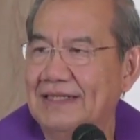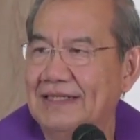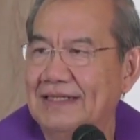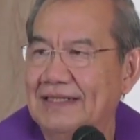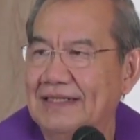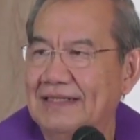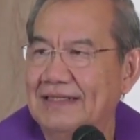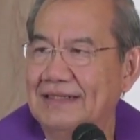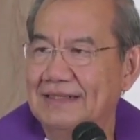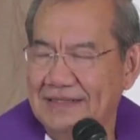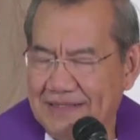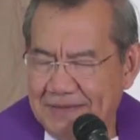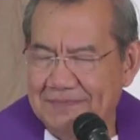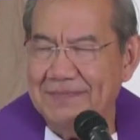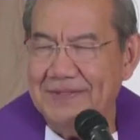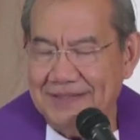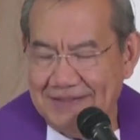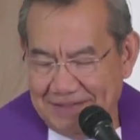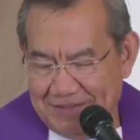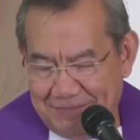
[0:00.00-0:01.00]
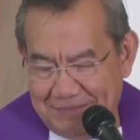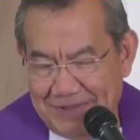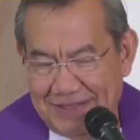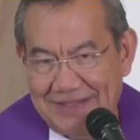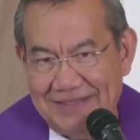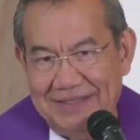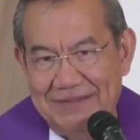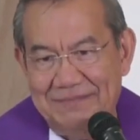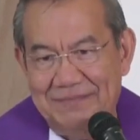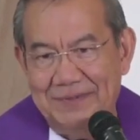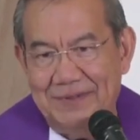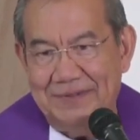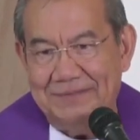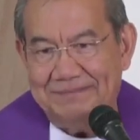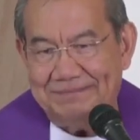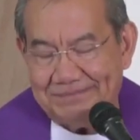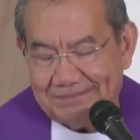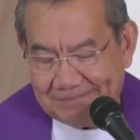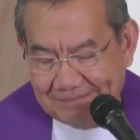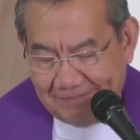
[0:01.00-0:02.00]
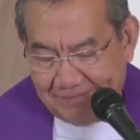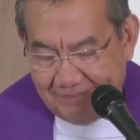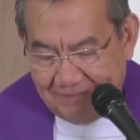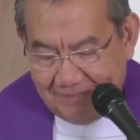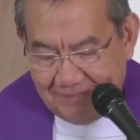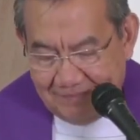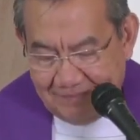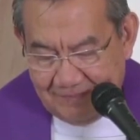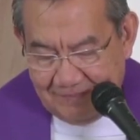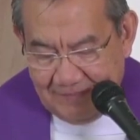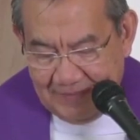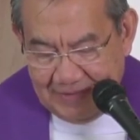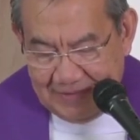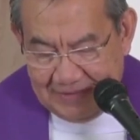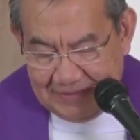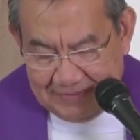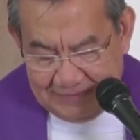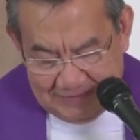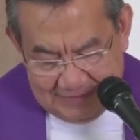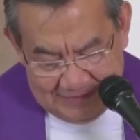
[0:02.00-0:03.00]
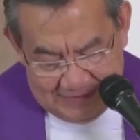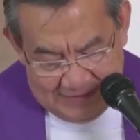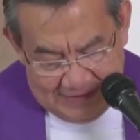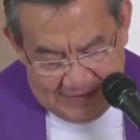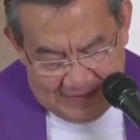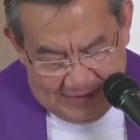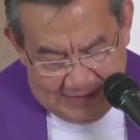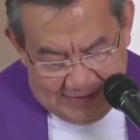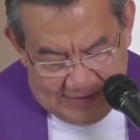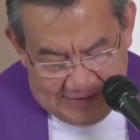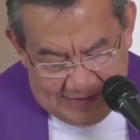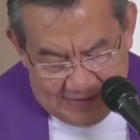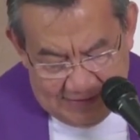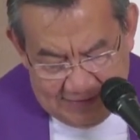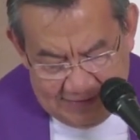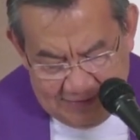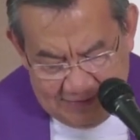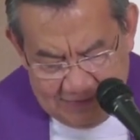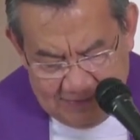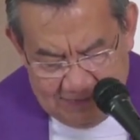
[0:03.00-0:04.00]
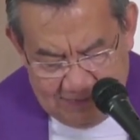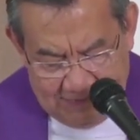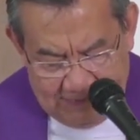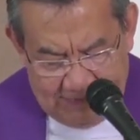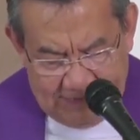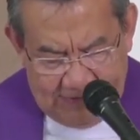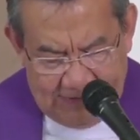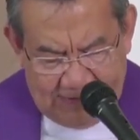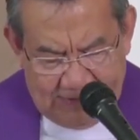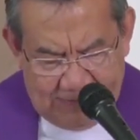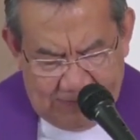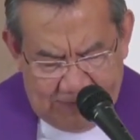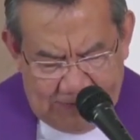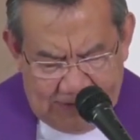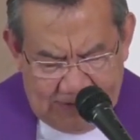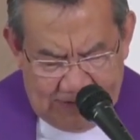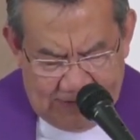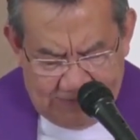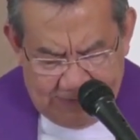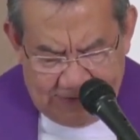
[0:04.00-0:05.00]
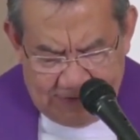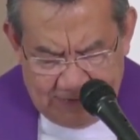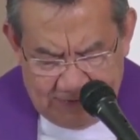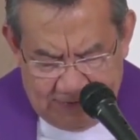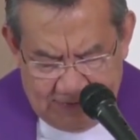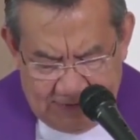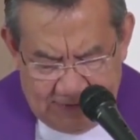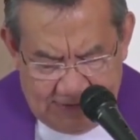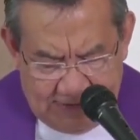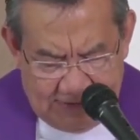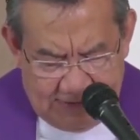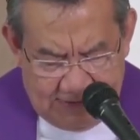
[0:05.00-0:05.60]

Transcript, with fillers: Keep that in mind lang po. And, you know, there's something about the